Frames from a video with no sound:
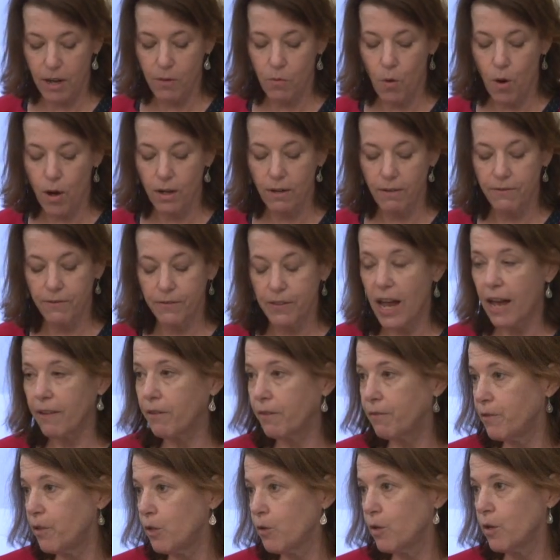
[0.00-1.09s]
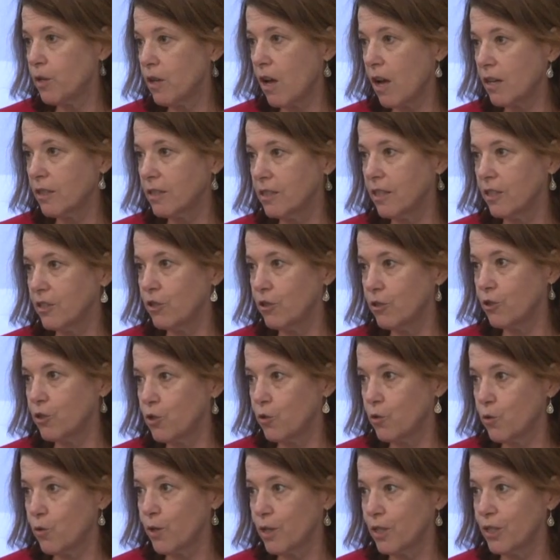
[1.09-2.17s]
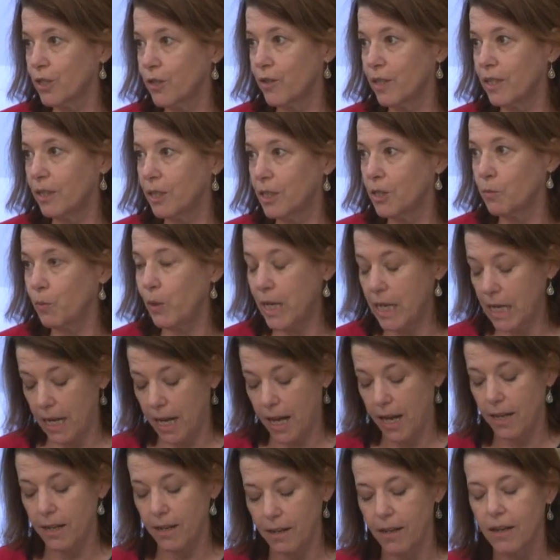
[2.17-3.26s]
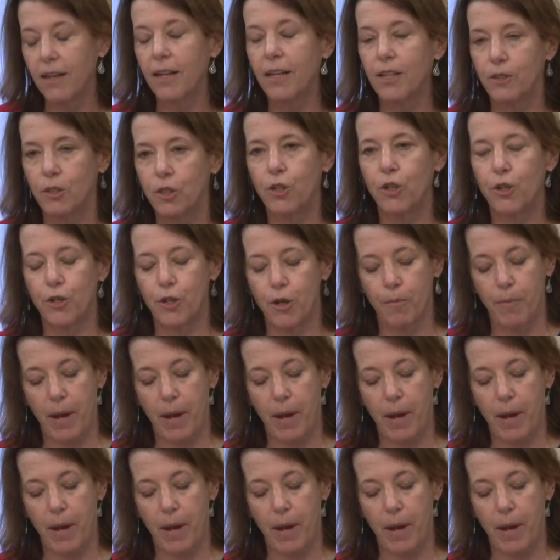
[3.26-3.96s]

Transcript: and want to have a fewer knocks at your door during this weekend, turn your